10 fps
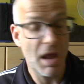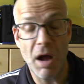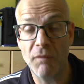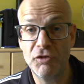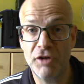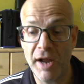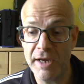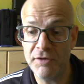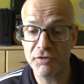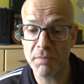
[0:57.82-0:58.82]
I've
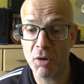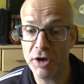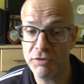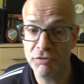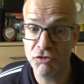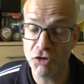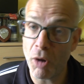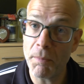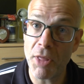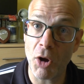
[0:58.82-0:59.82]
changed my
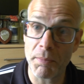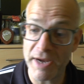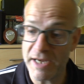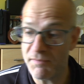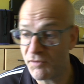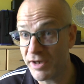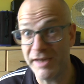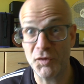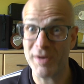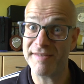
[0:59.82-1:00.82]
job that I've been in for
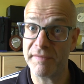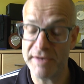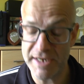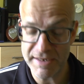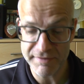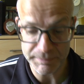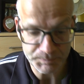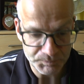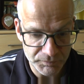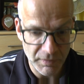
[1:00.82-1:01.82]
nearly 27 years.
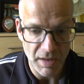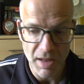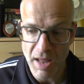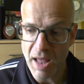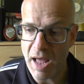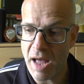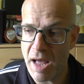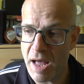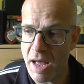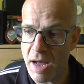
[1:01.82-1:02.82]

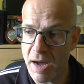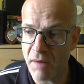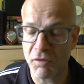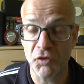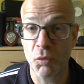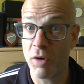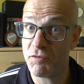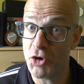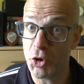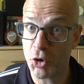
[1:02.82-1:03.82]
I've gone to work for a new